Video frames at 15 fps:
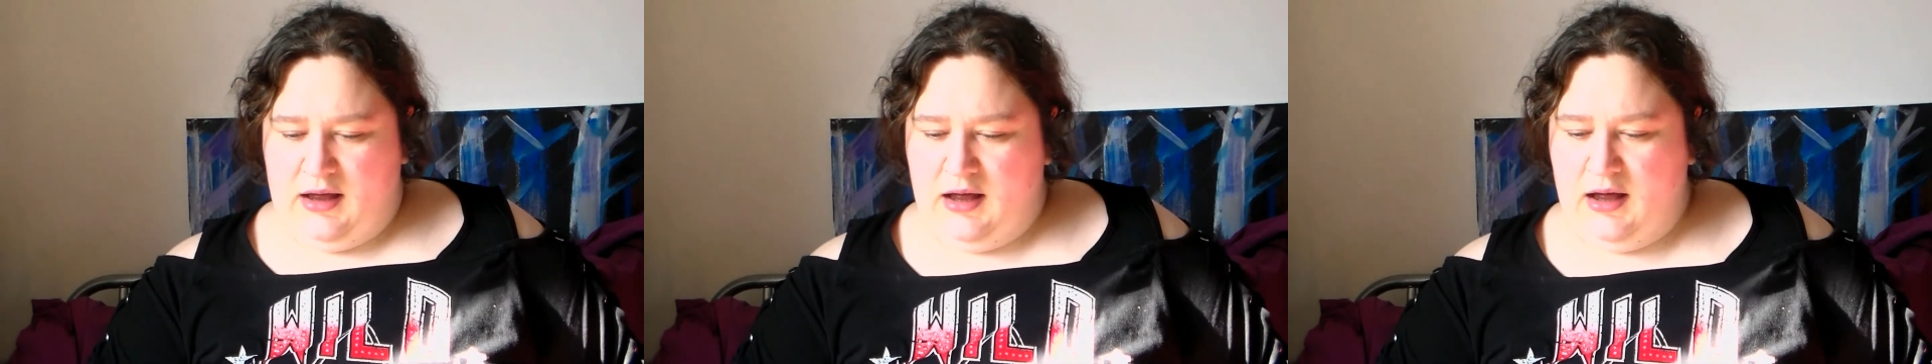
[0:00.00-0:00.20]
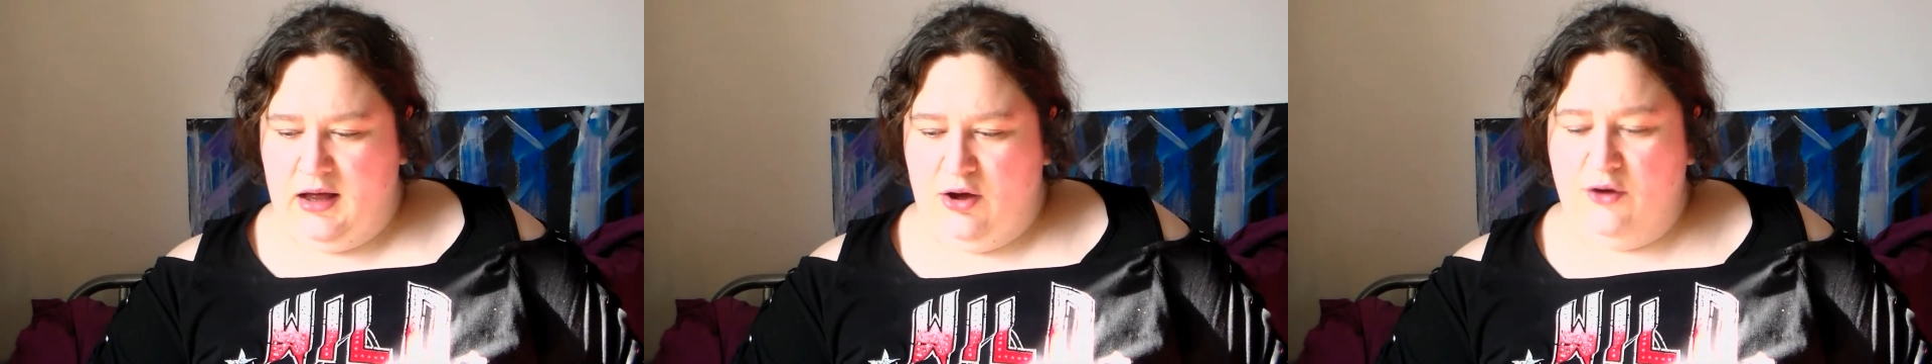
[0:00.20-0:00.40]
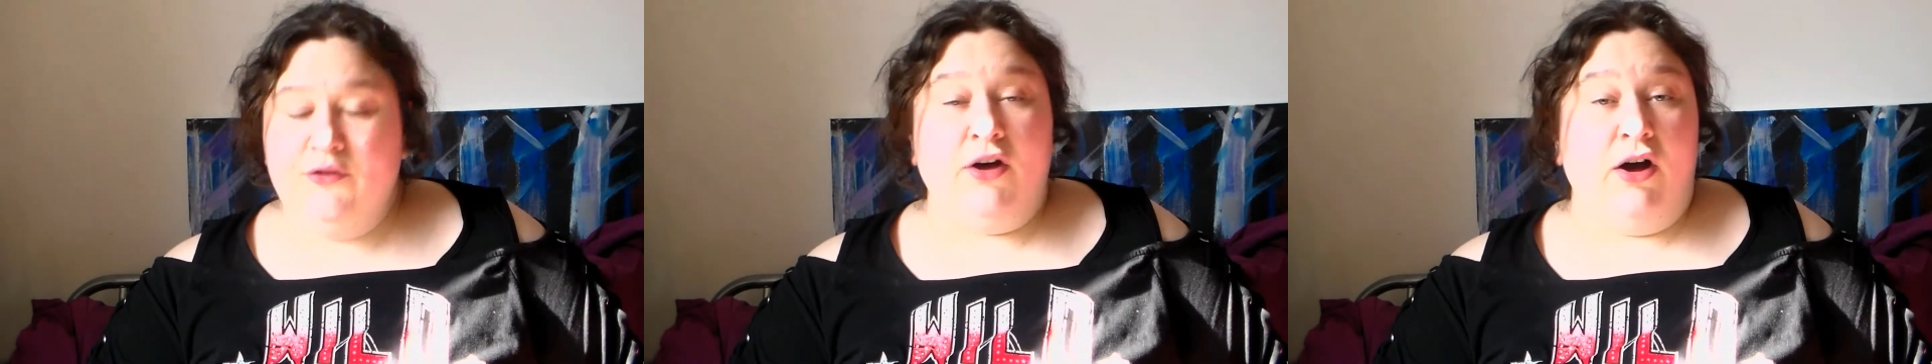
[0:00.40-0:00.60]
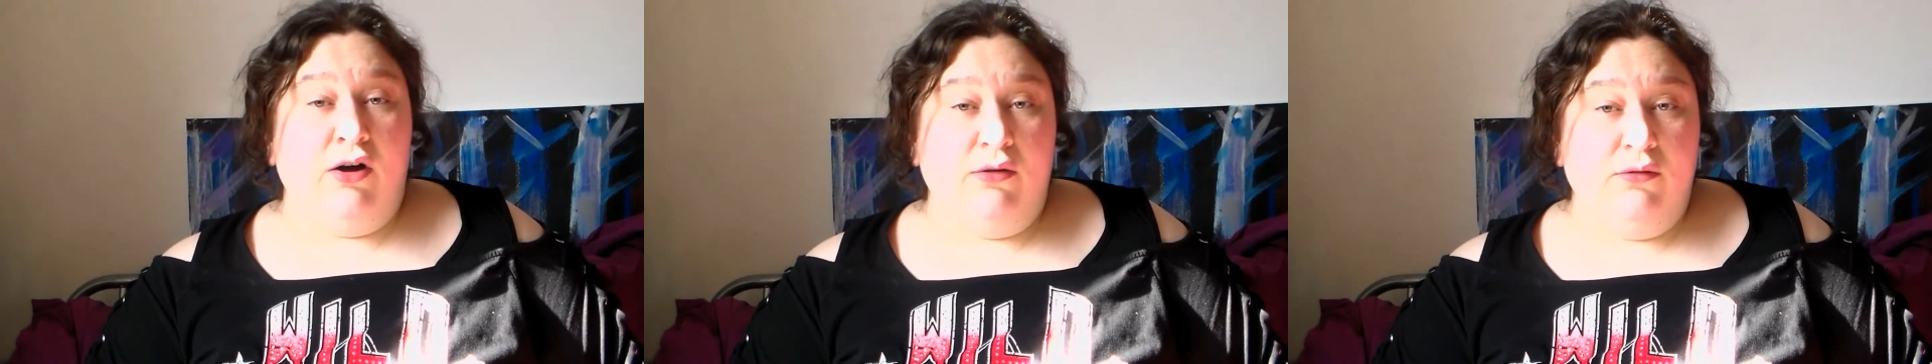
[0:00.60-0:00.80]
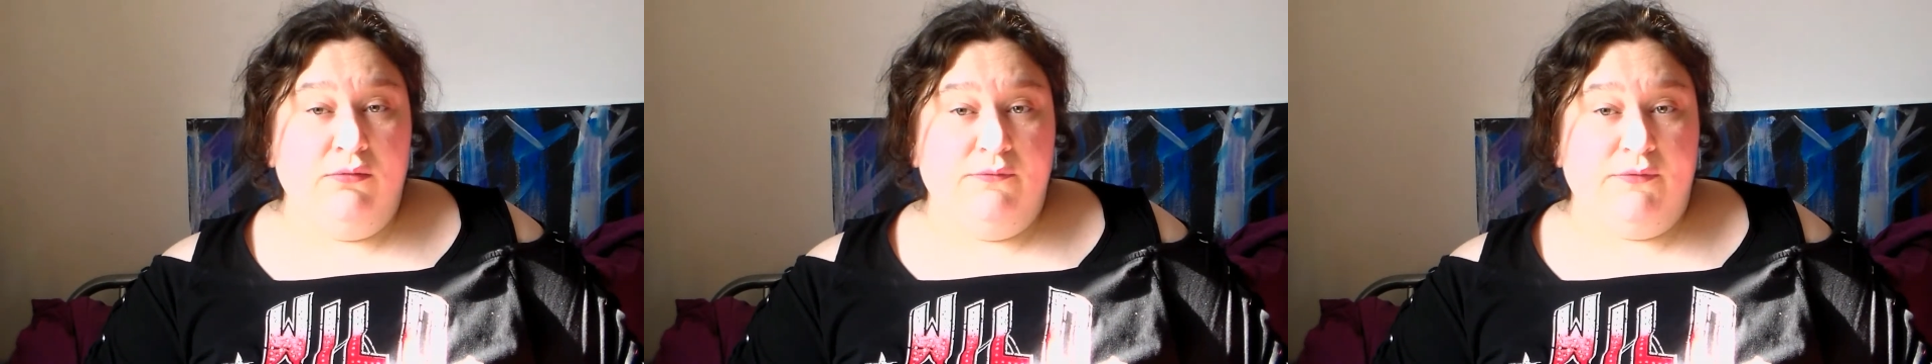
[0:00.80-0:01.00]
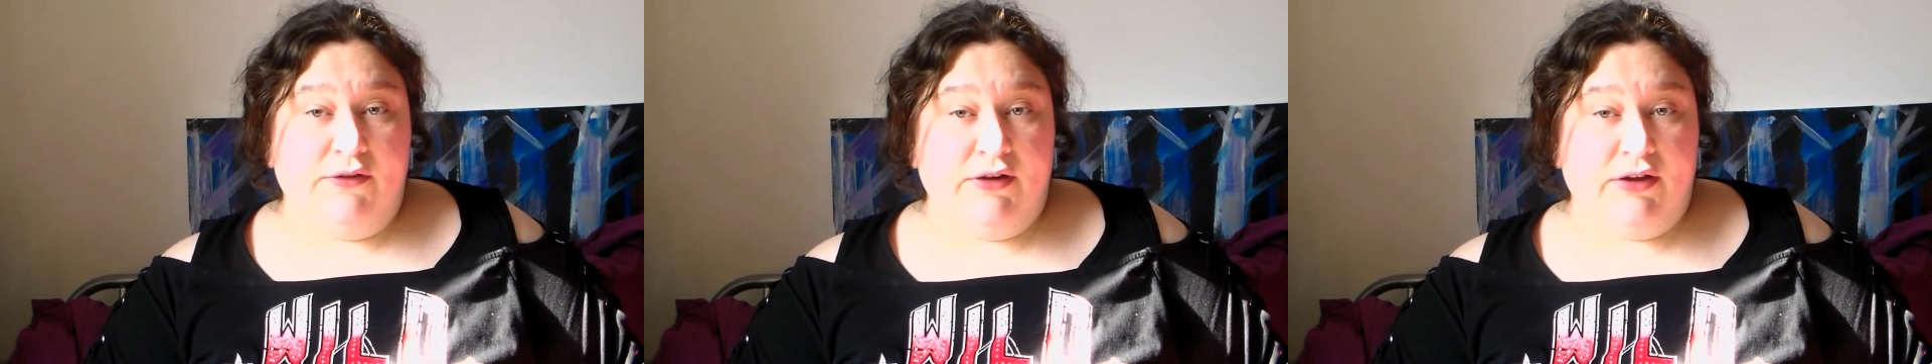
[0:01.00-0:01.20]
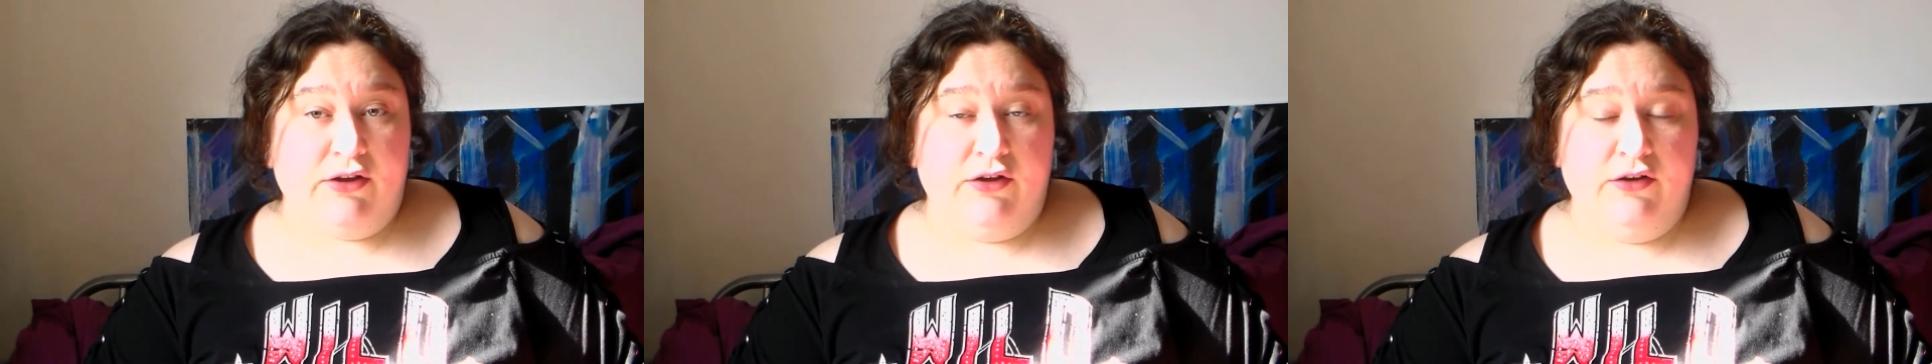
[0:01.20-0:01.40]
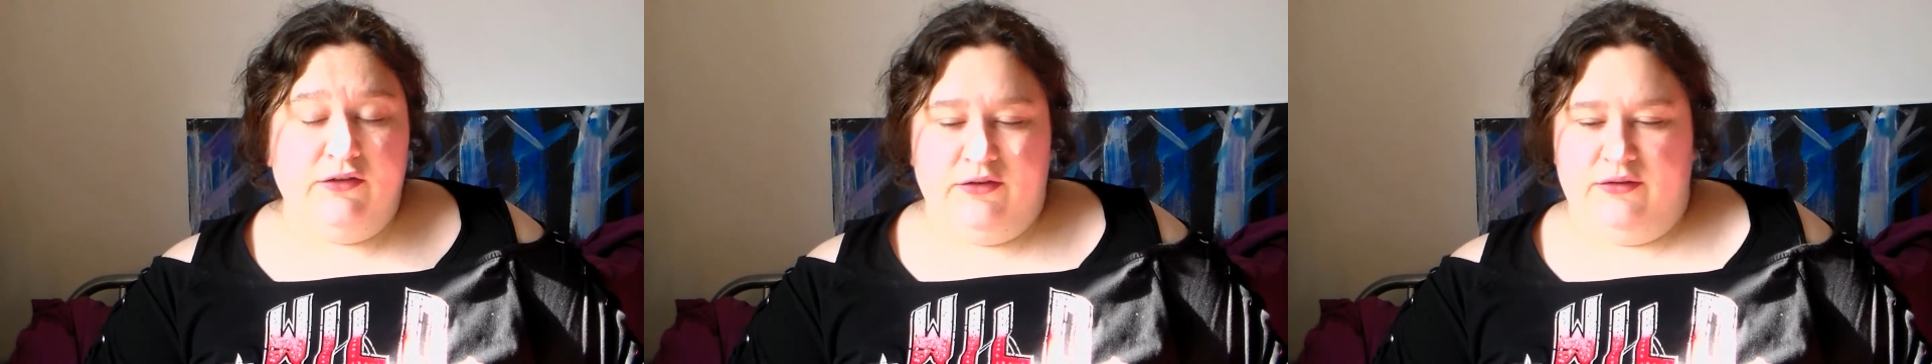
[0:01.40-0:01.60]
On the whole, very
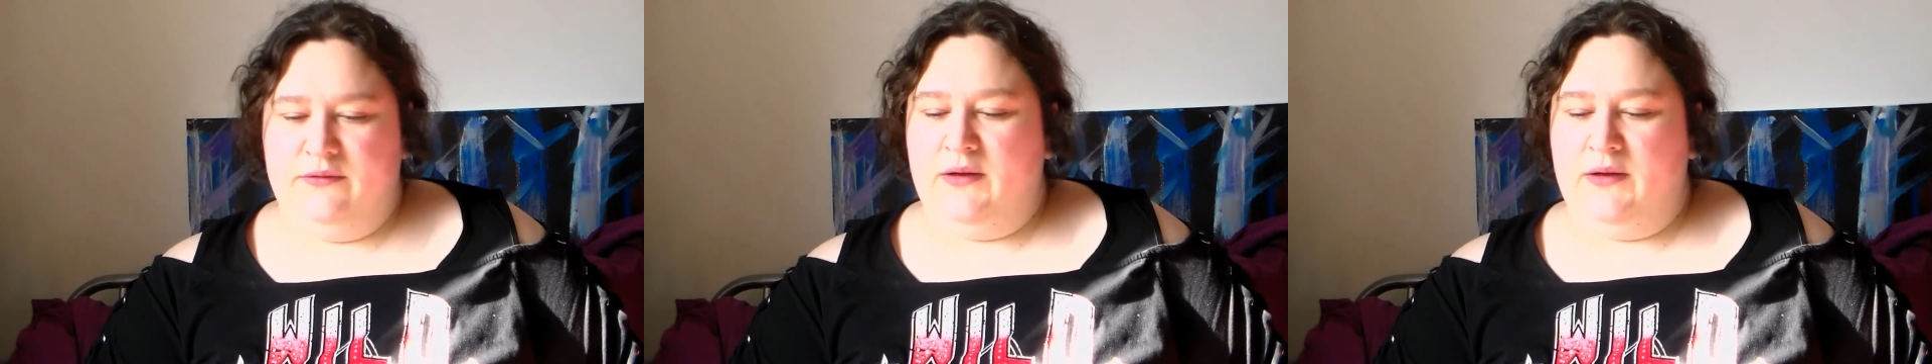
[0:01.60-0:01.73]
good.